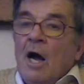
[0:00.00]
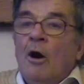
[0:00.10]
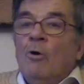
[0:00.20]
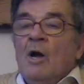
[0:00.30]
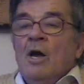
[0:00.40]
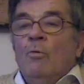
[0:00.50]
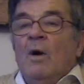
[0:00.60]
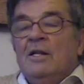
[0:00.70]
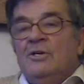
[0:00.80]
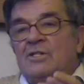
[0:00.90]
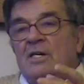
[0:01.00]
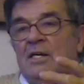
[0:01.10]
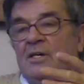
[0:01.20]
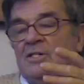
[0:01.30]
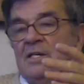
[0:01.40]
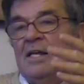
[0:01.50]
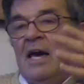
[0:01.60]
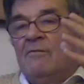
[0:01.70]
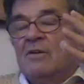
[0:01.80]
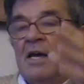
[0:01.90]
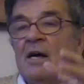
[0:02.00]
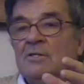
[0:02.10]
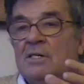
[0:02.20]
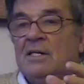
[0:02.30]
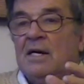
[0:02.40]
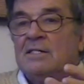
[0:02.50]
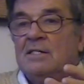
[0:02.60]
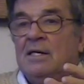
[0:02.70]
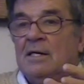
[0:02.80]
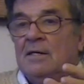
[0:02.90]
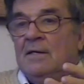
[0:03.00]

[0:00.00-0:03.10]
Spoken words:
Oh, well, you see, they have the Council of Nicaea.